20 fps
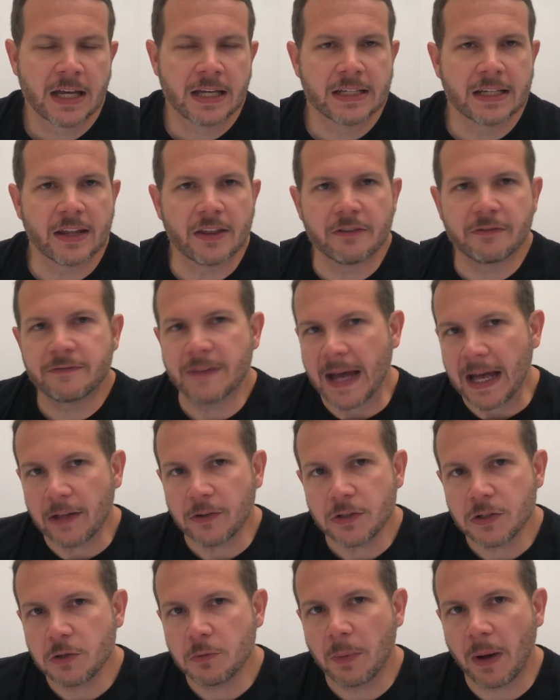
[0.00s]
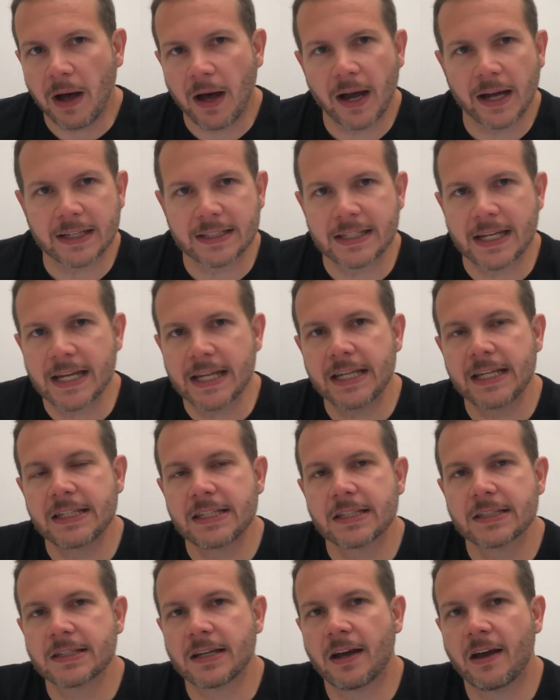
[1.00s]
Now, the value behind
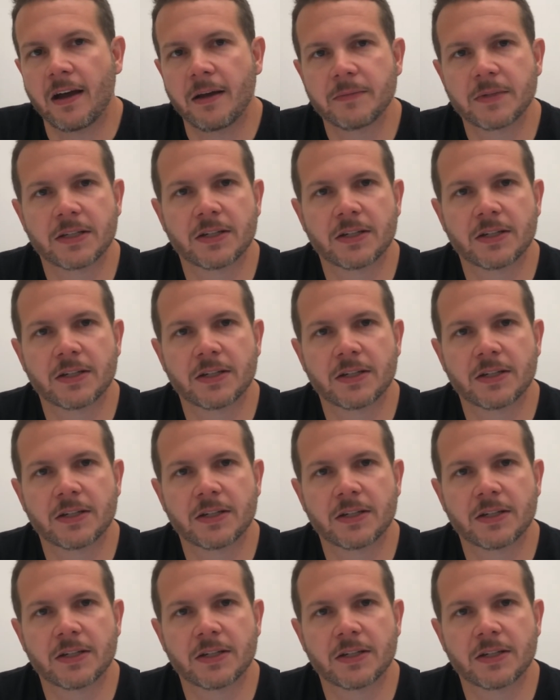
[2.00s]
taking the time